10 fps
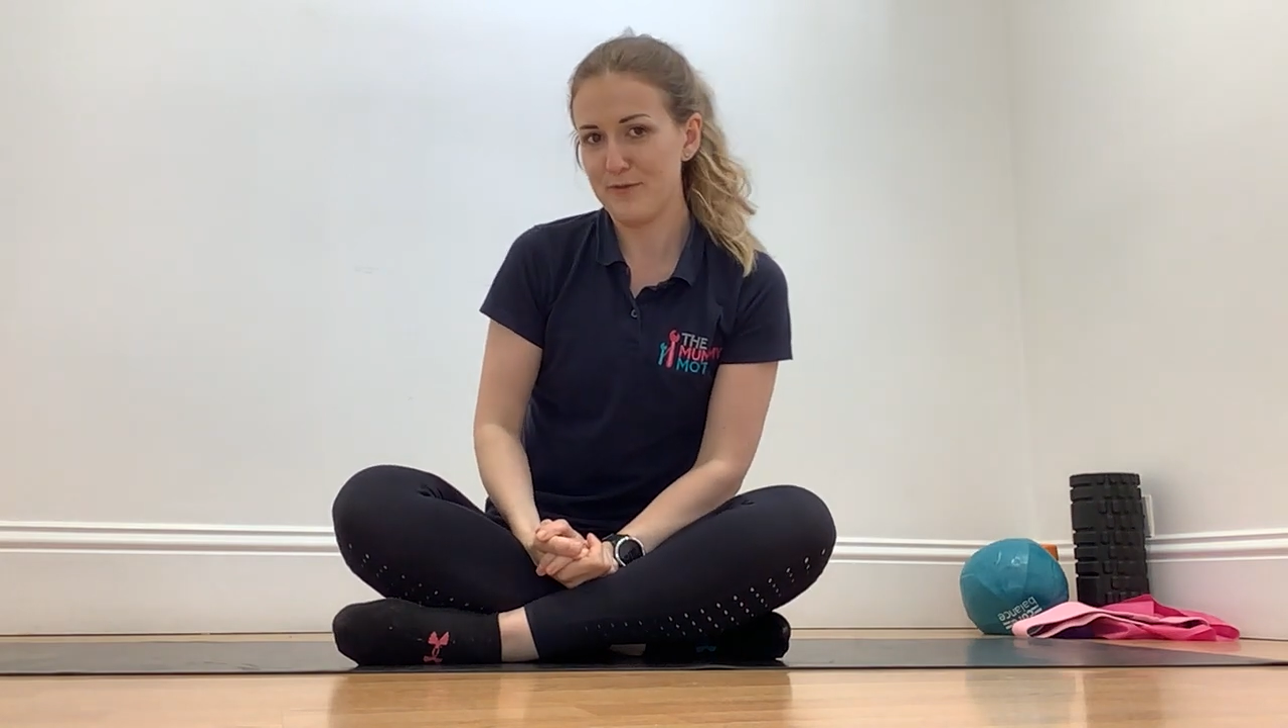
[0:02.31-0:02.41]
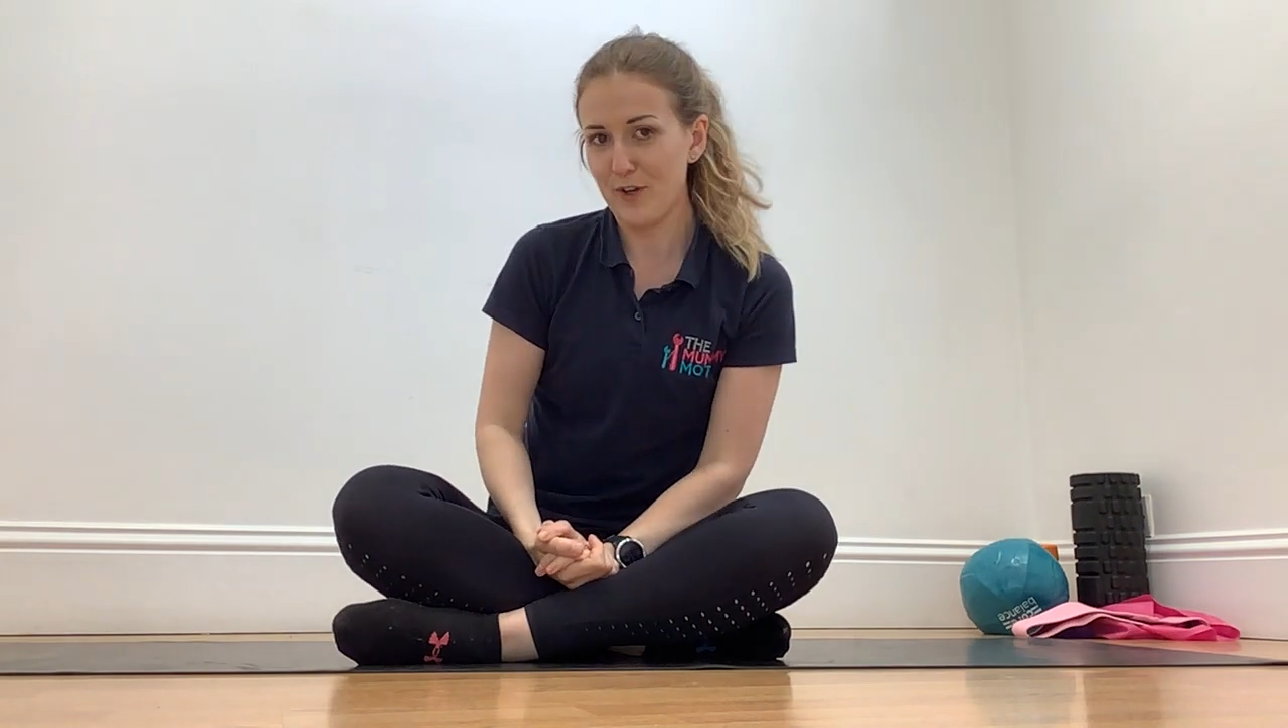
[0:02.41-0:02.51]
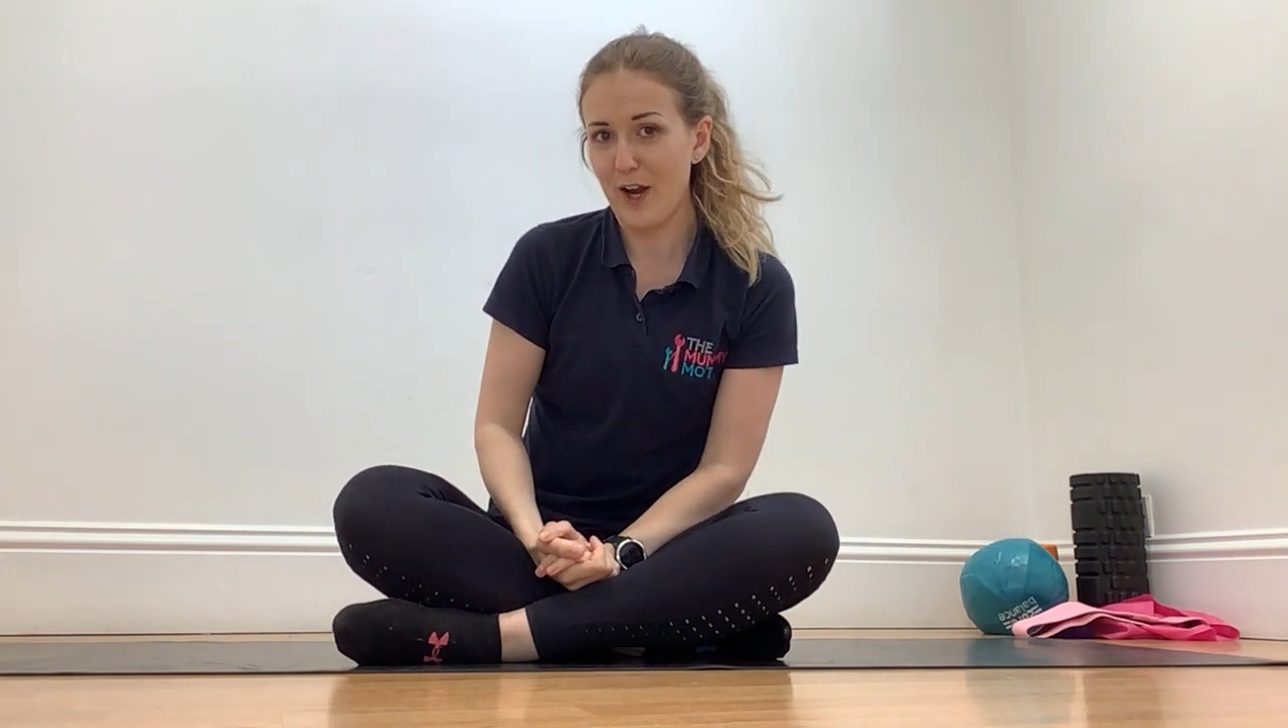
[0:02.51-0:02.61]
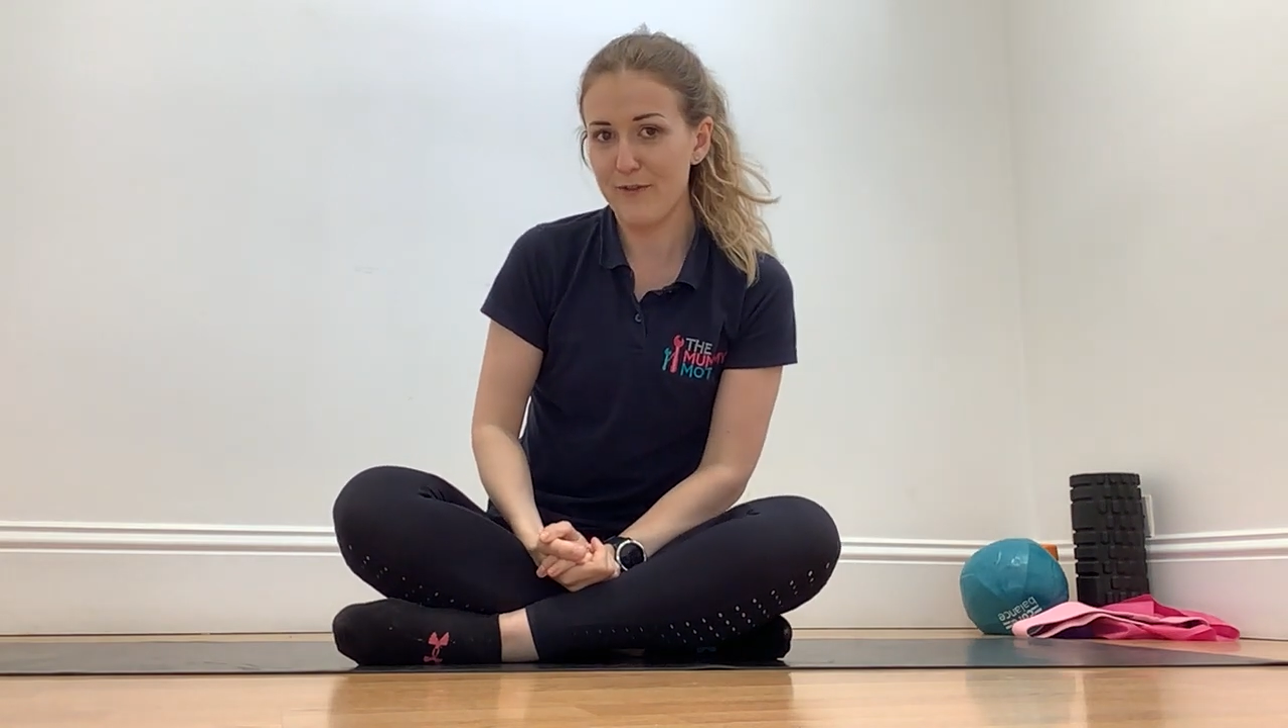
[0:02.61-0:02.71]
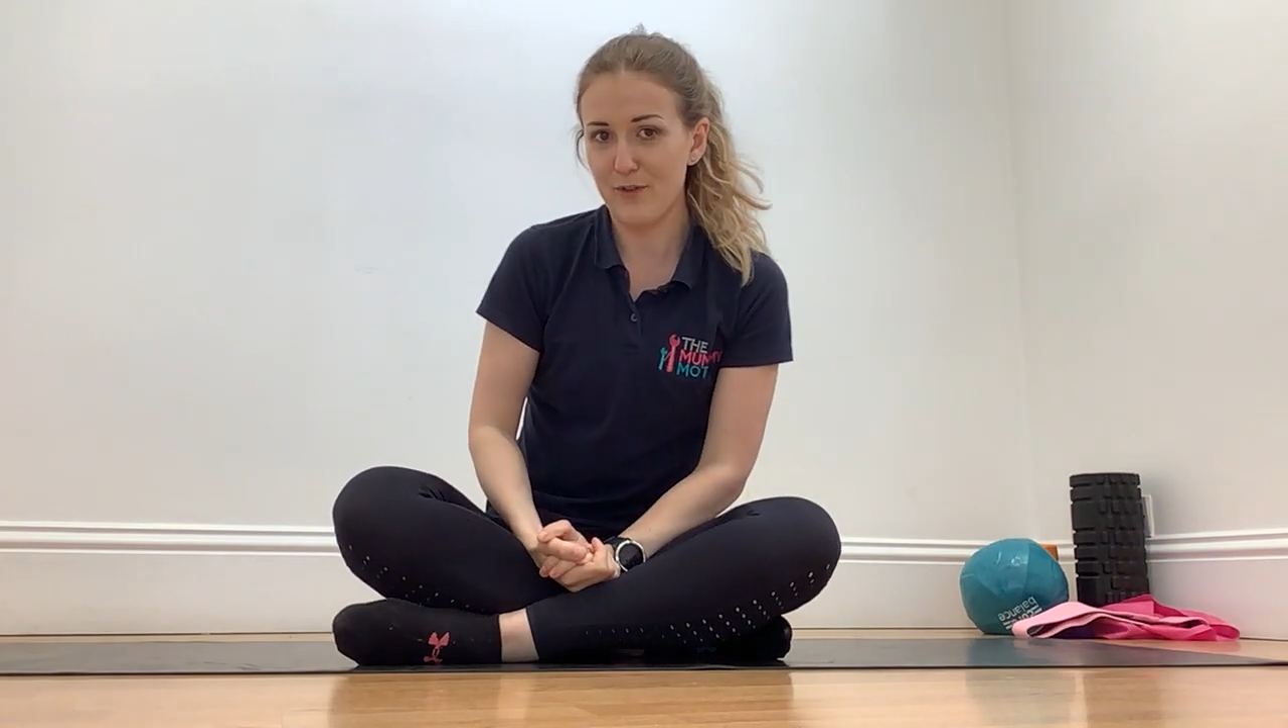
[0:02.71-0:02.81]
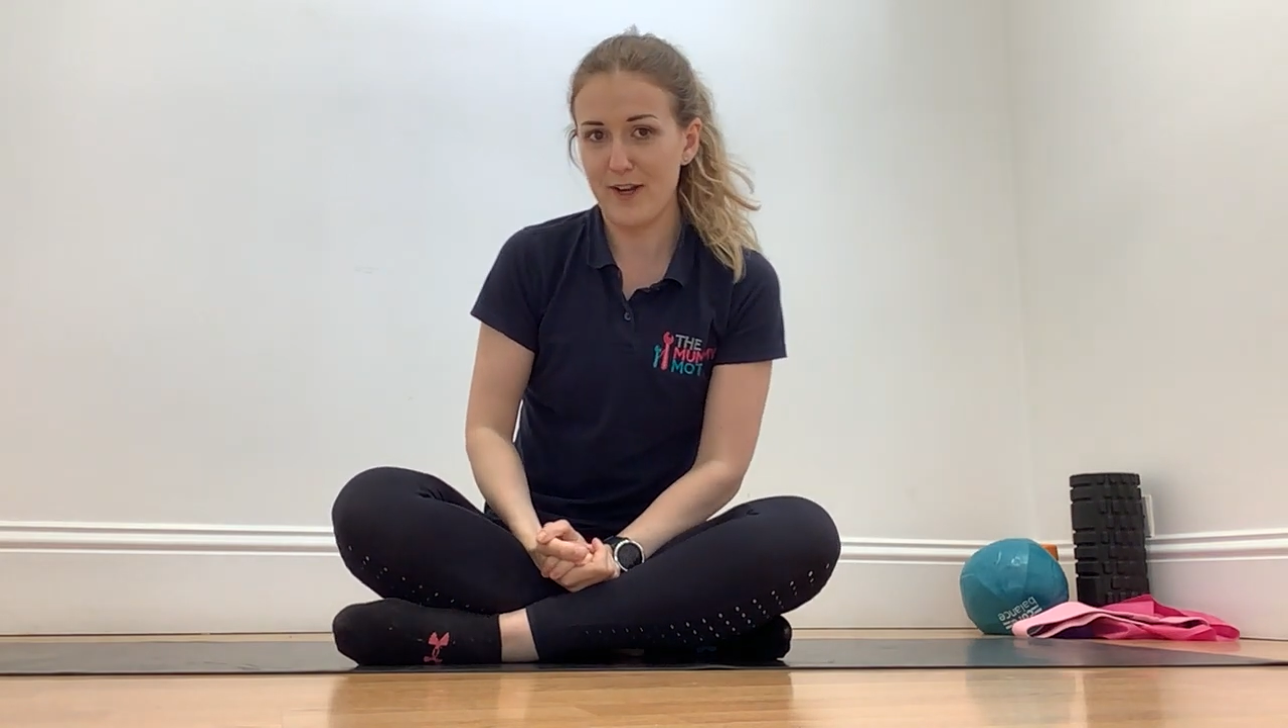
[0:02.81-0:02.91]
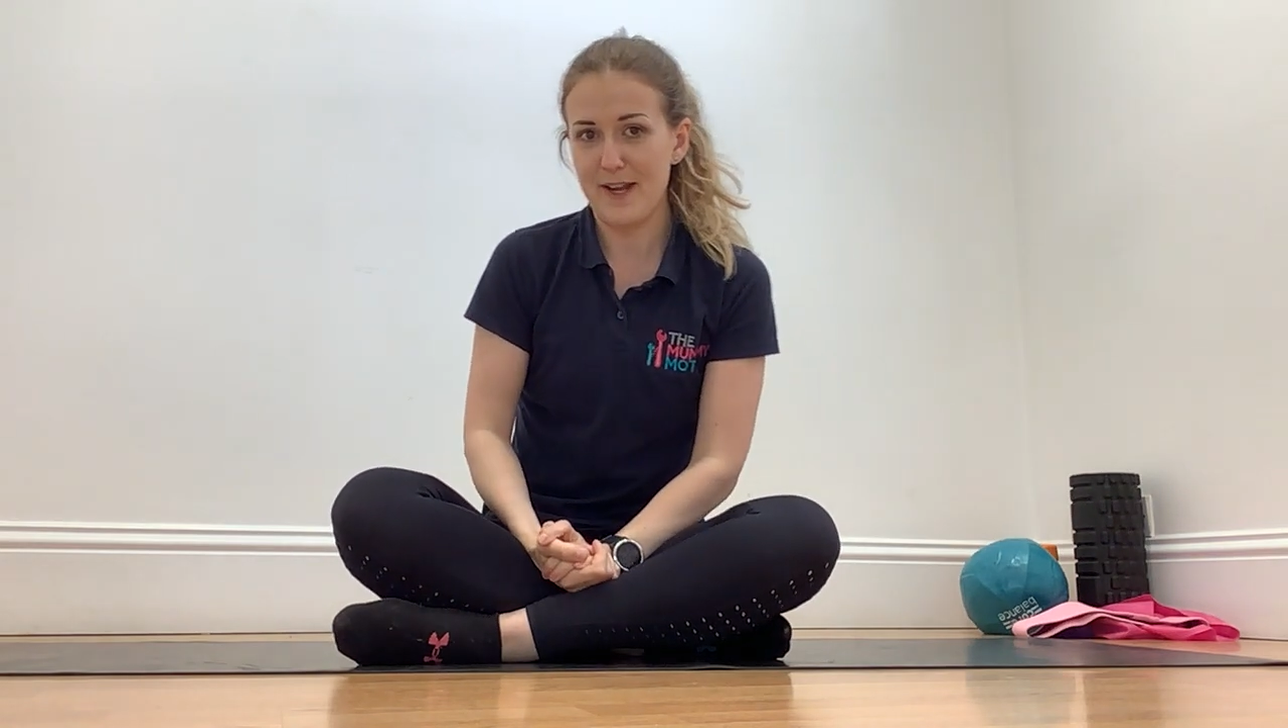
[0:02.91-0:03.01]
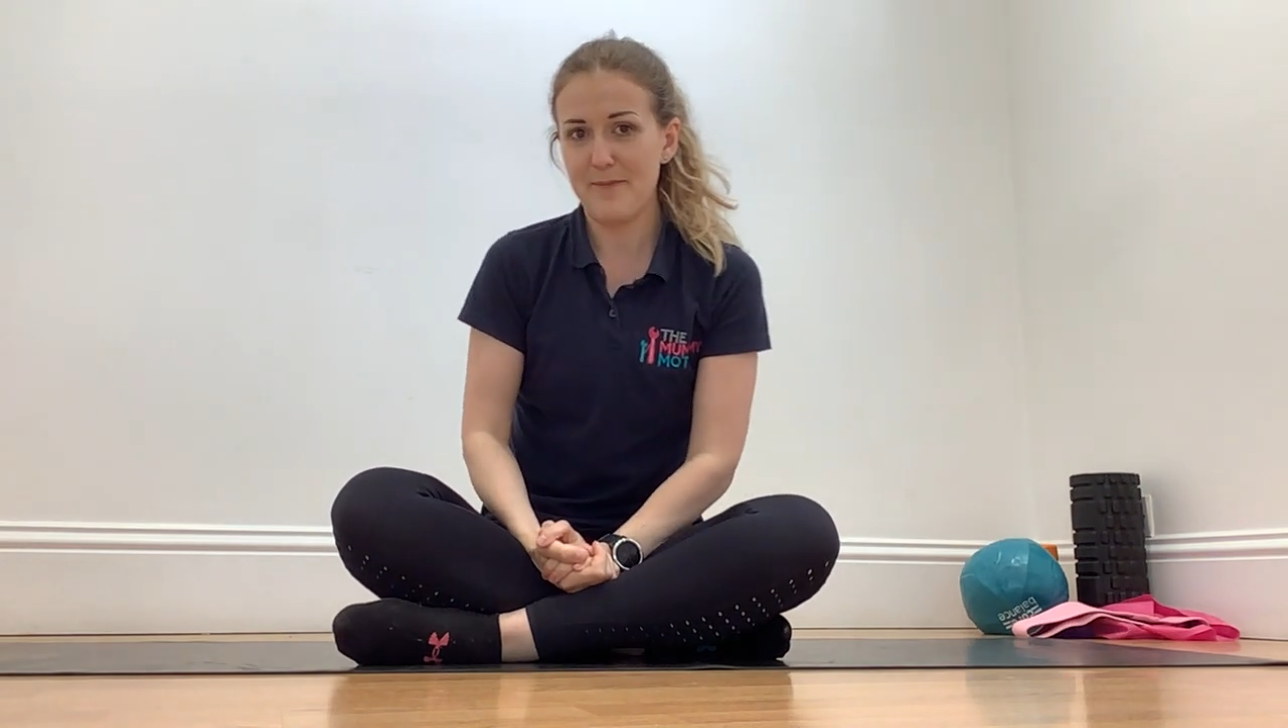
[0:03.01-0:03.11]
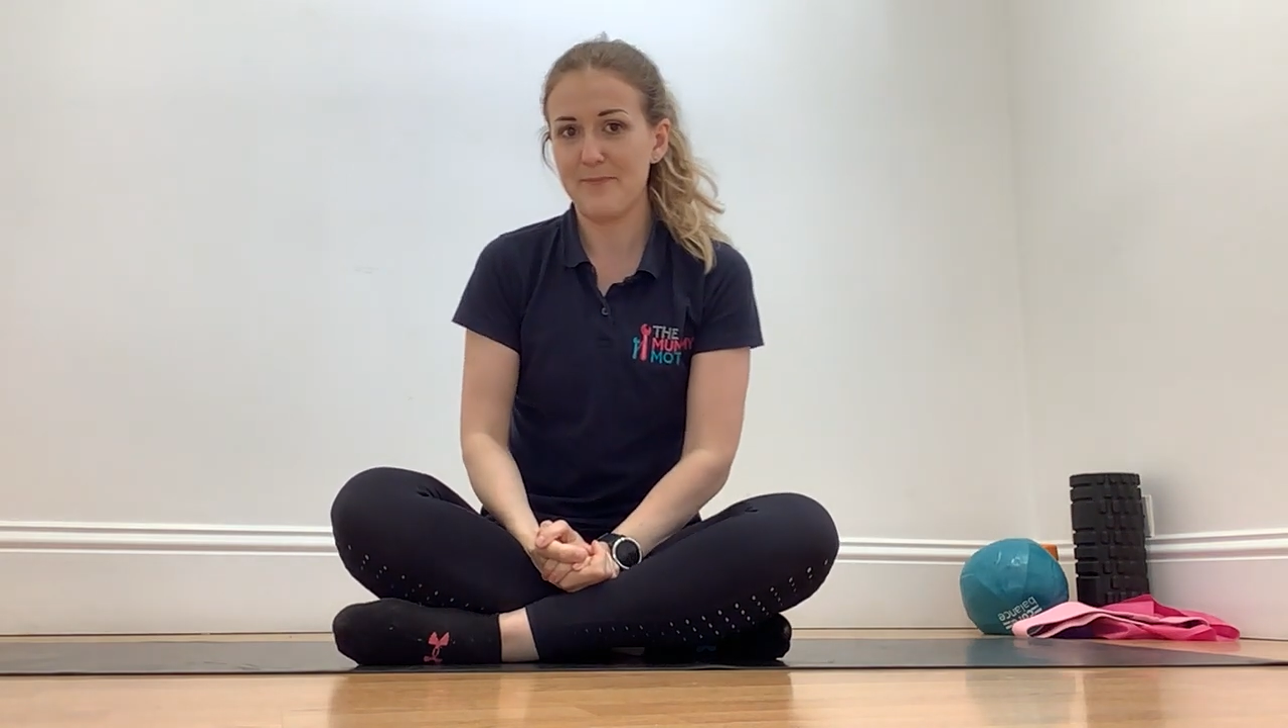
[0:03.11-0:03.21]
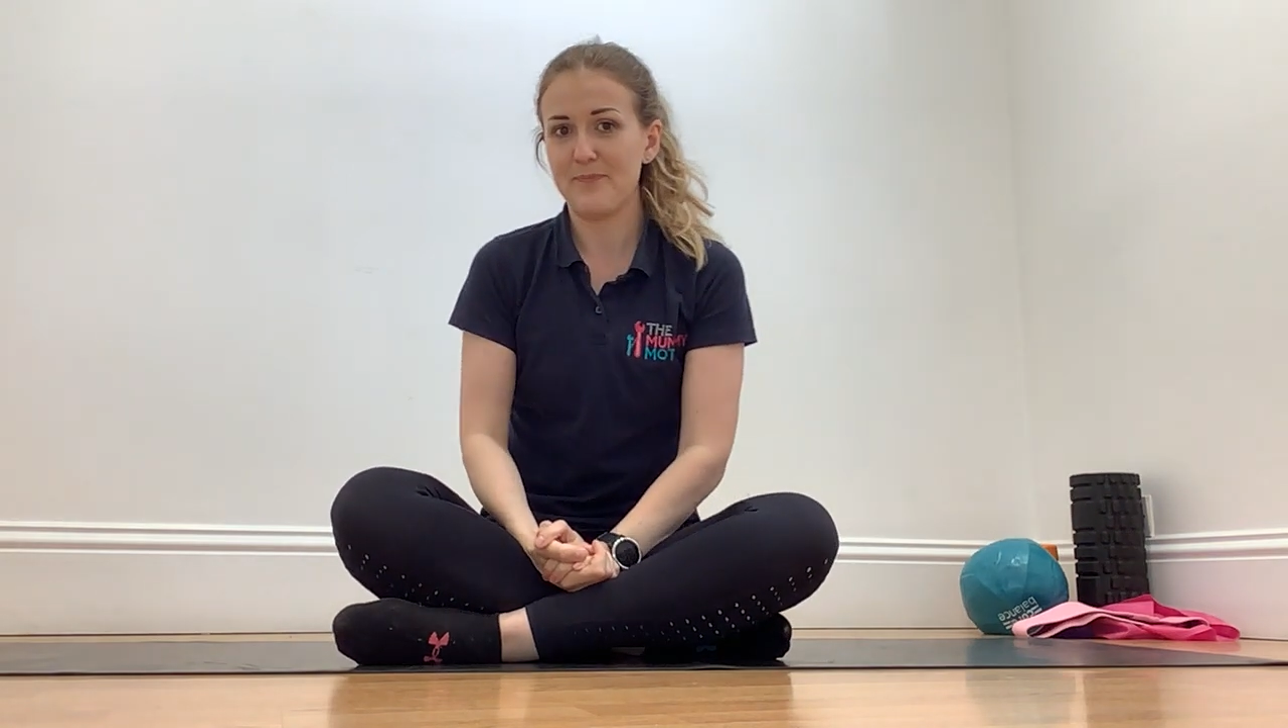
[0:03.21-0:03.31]

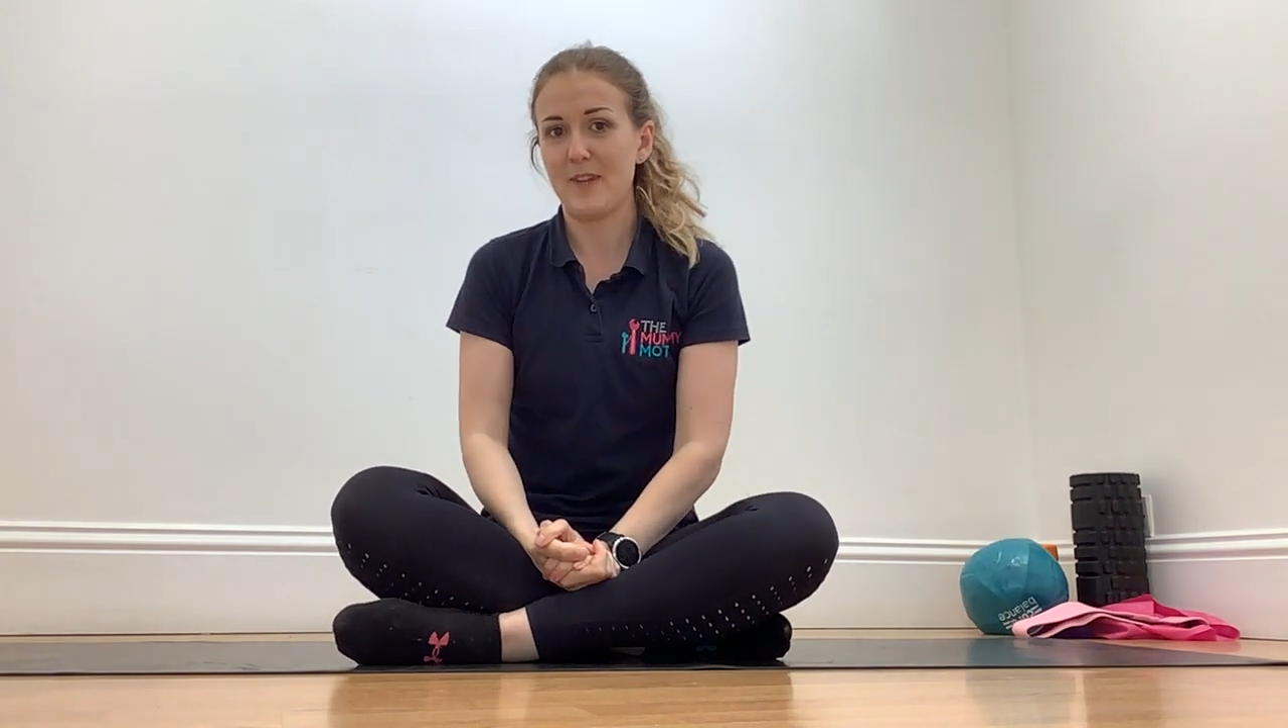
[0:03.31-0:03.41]
recovery